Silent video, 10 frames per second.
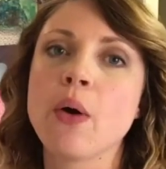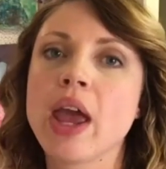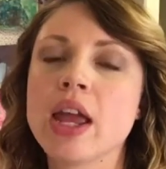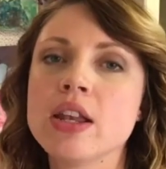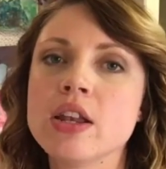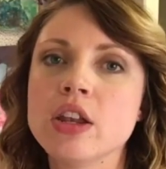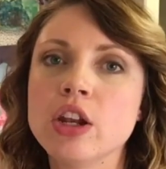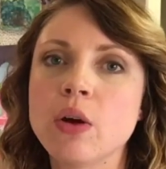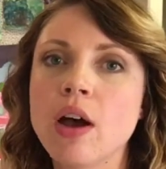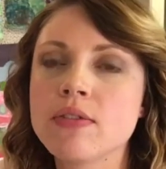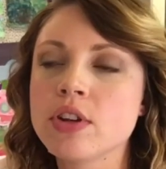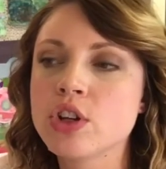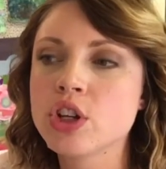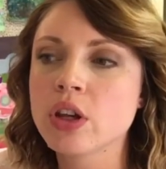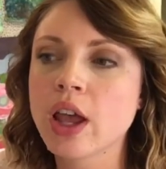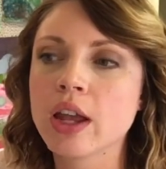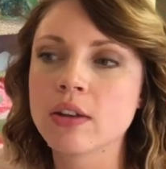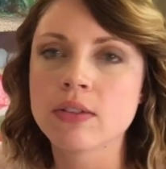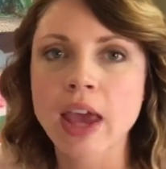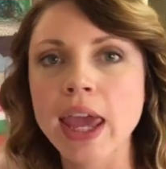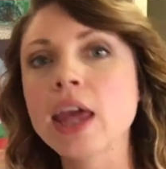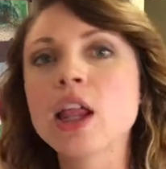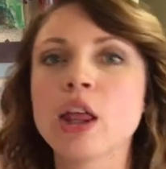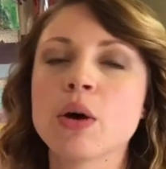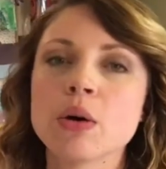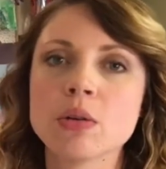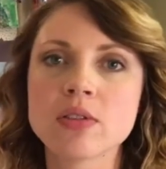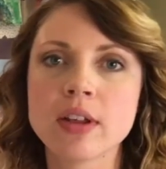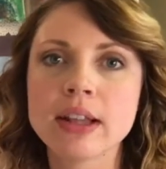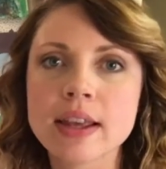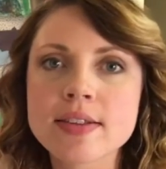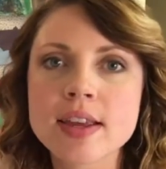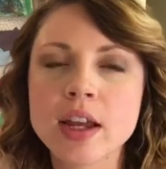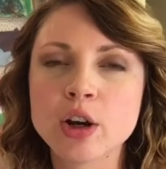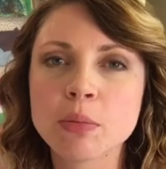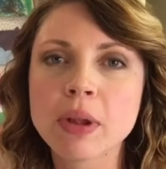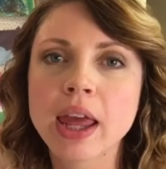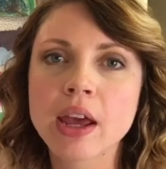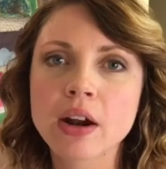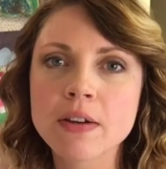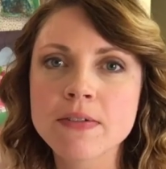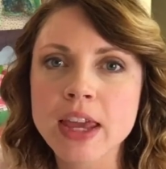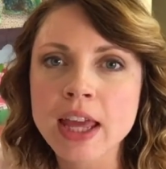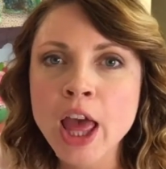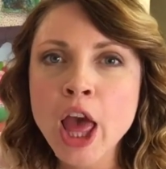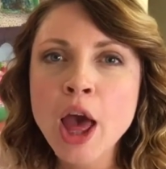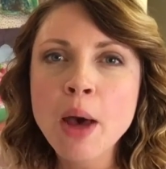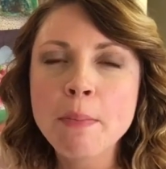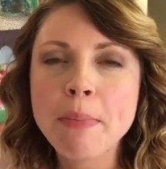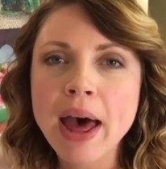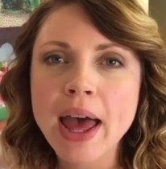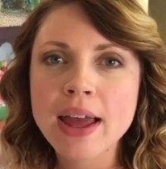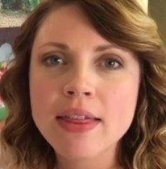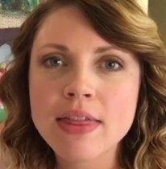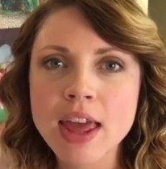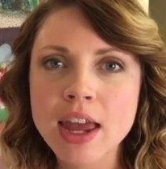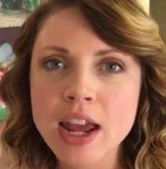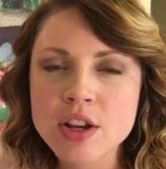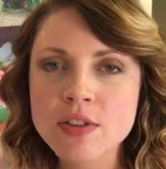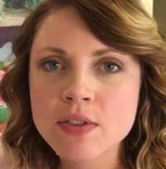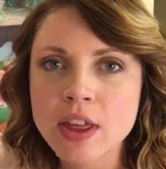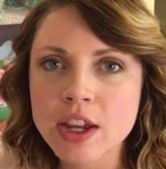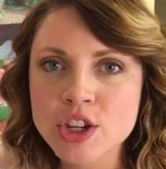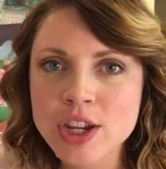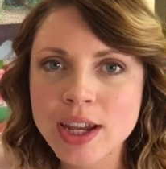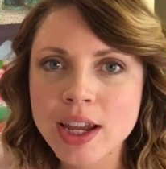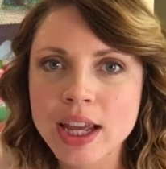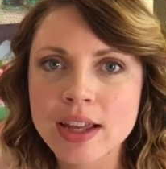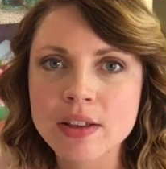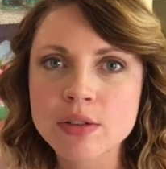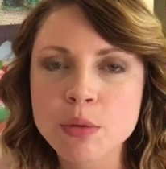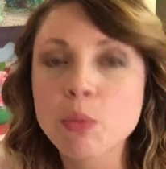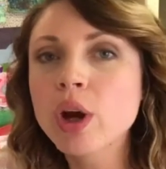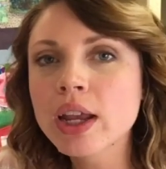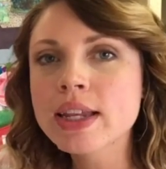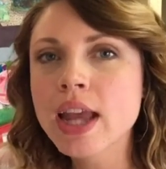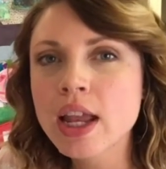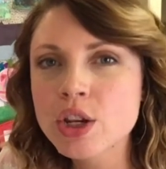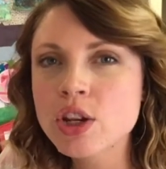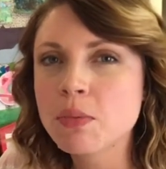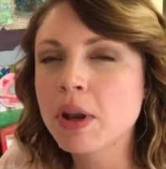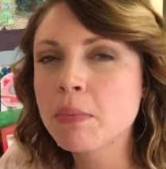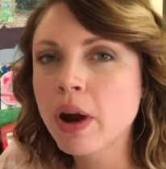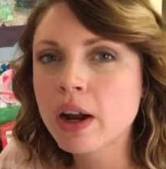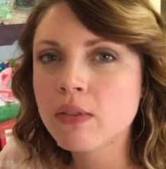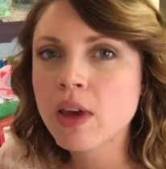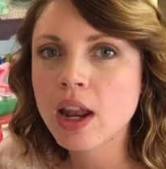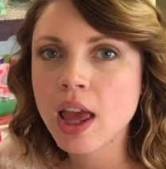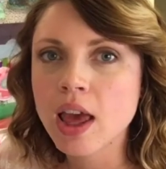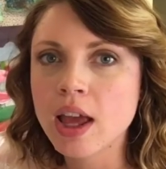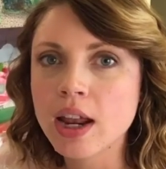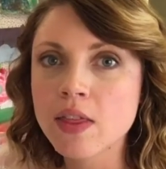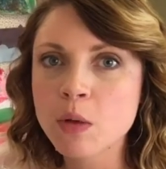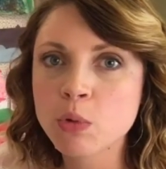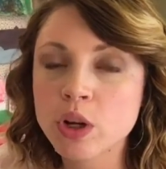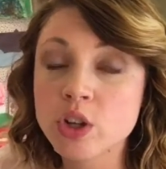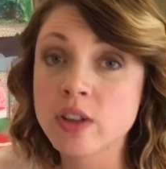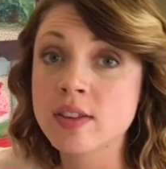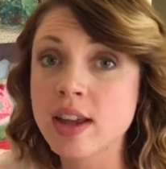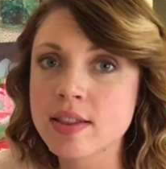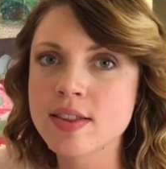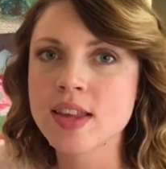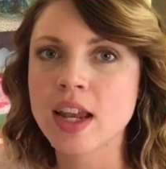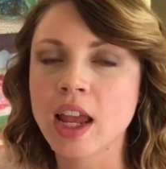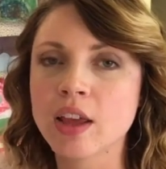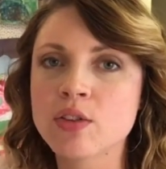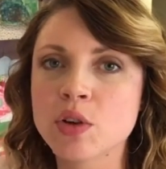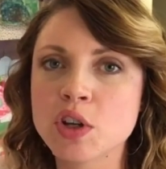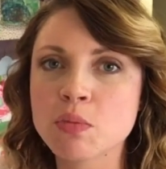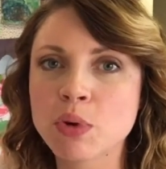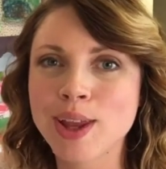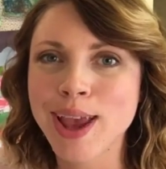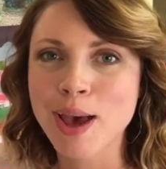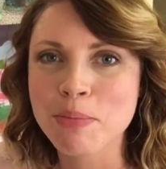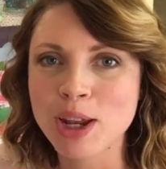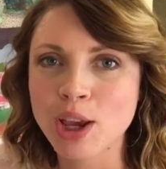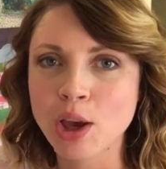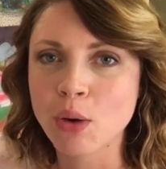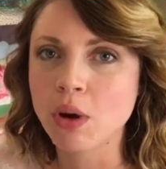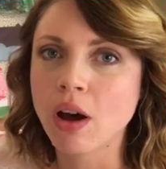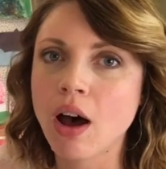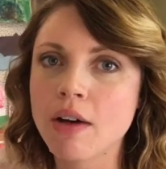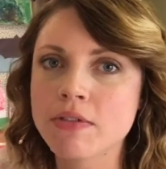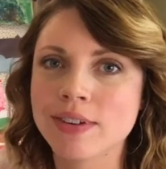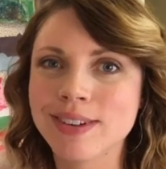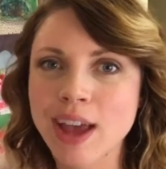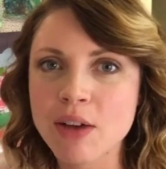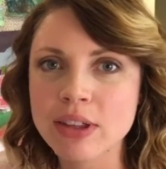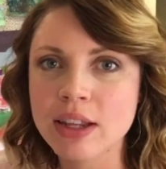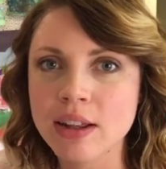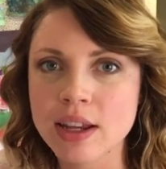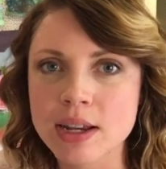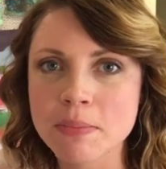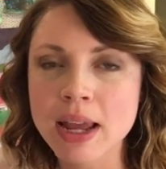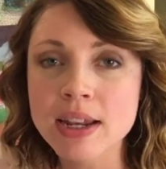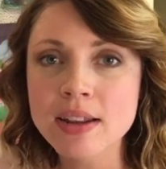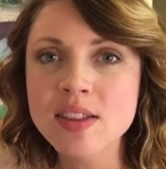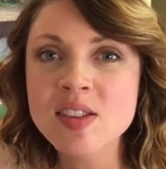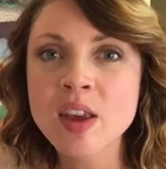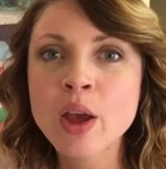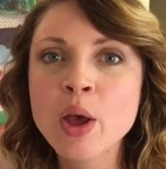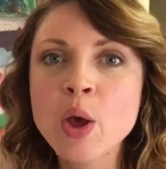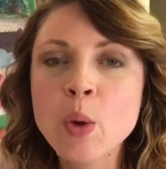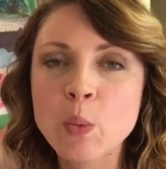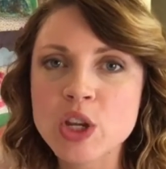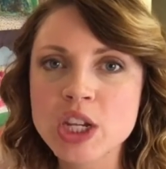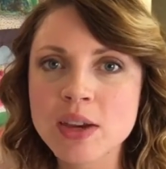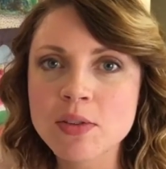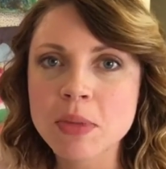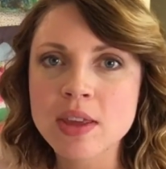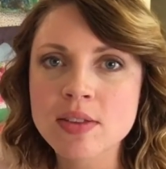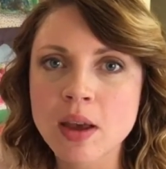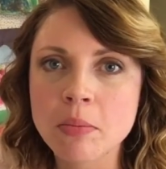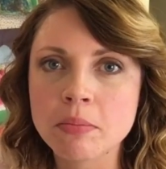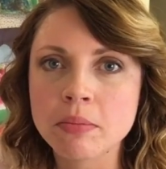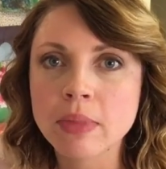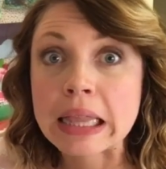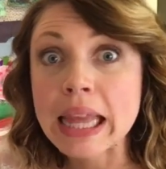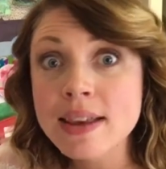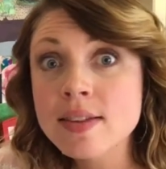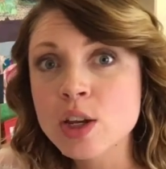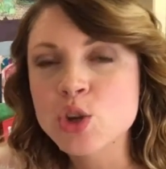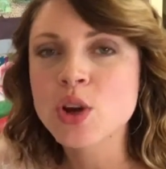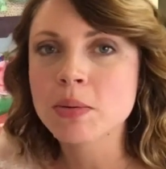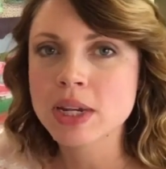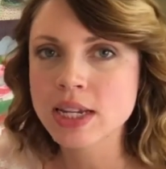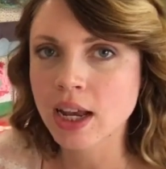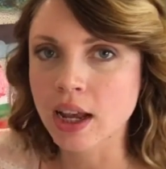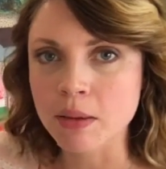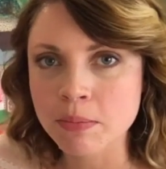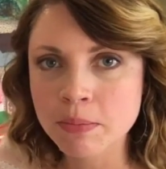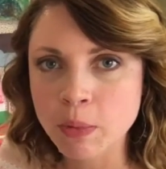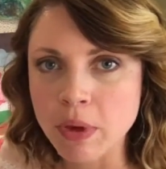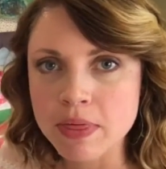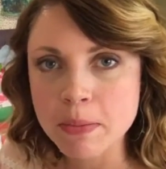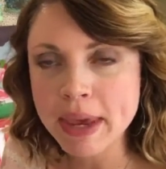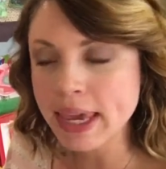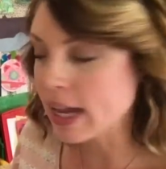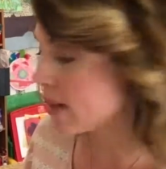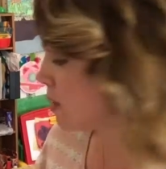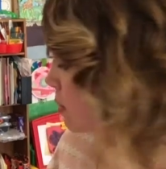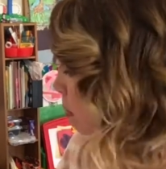And, you know, often she'll kind of hang close and listen or play at our feet. But then I just feel like she is more content. She's been a part of it, and at that point she's done sitting, so she's pretty happy to go off and have a little independence, which gives me some less interrupted time with the big kids.